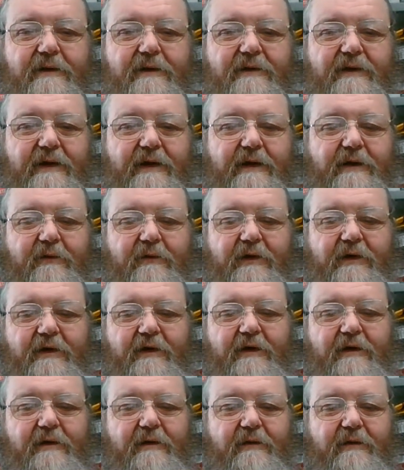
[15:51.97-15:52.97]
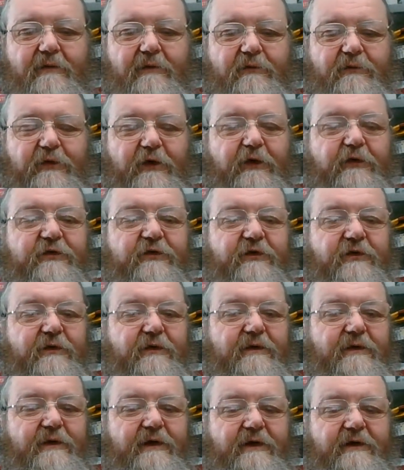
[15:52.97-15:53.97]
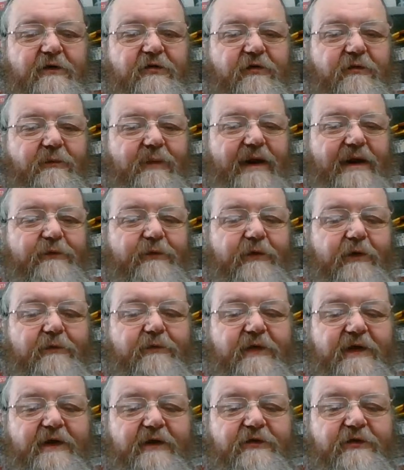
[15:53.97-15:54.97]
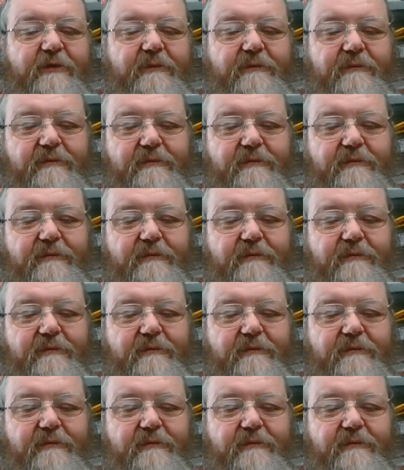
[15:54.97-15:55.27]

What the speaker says: They're first edition Malifaux figures,